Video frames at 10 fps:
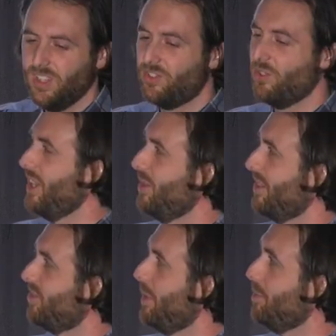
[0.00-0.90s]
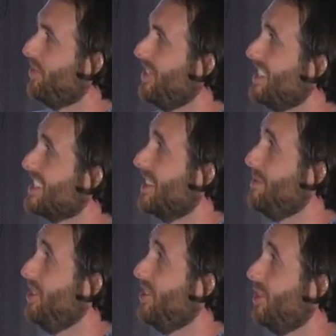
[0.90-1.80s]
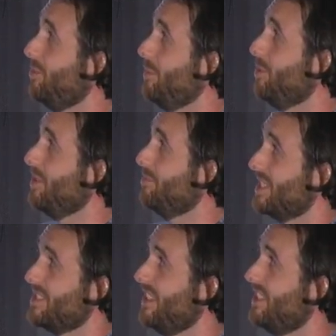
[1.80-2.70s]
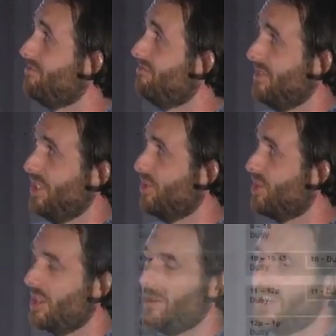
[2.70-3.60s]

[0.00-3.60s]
So anyway, so people see this. I mean, you know, people at BuzzFeed, you know, turn